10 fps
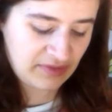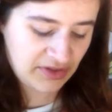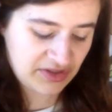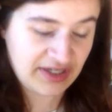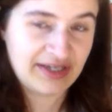
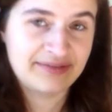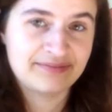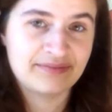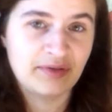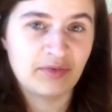I'll try and
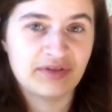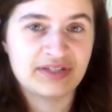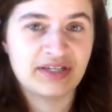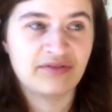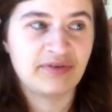maybe we'll
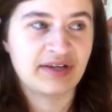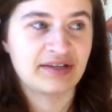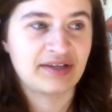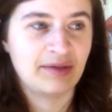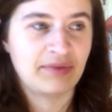see if we
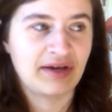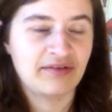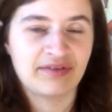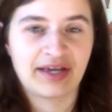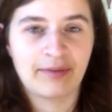can keep
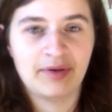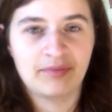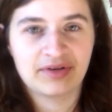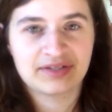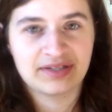count of how many
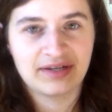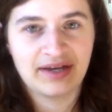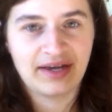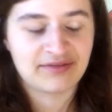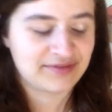books that
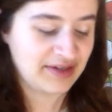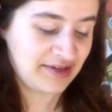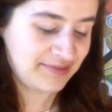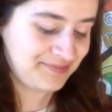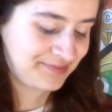I have. I
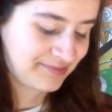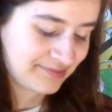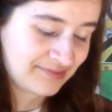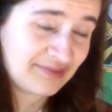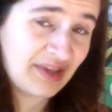don't know.
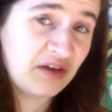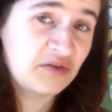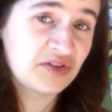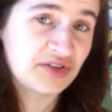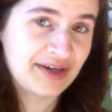
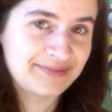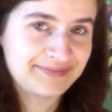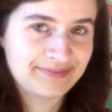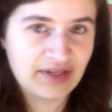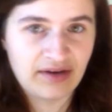We'll try.
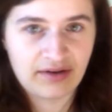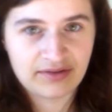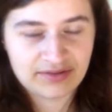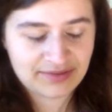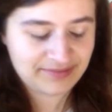Here it
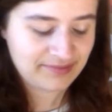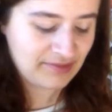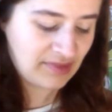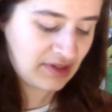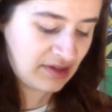goes.
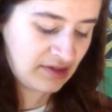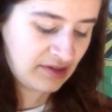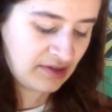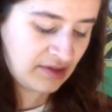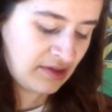
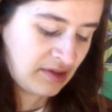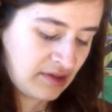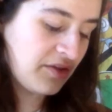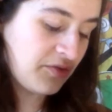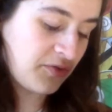
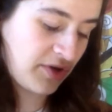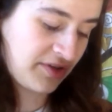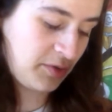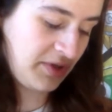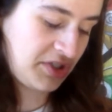The
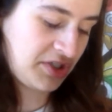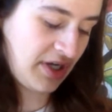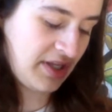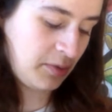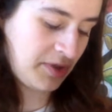Fork, the Witch,
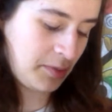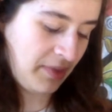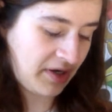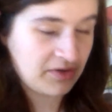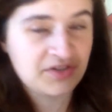and the Worm
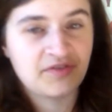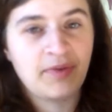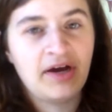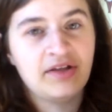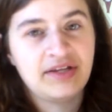by Christopher
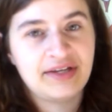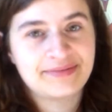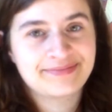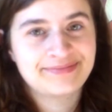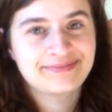
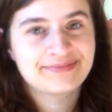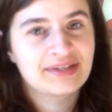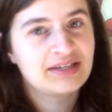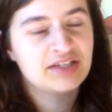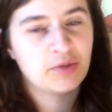Paolini.
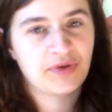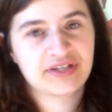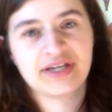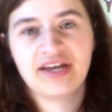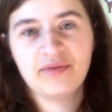Super
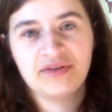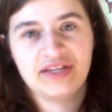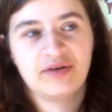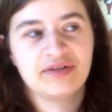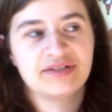excited
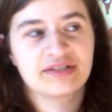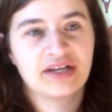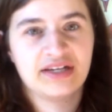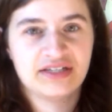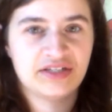about that one.
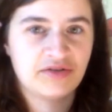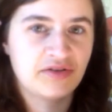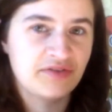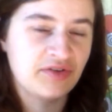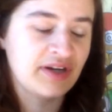I did do
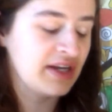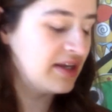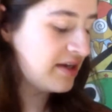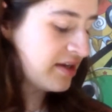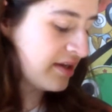a review on it.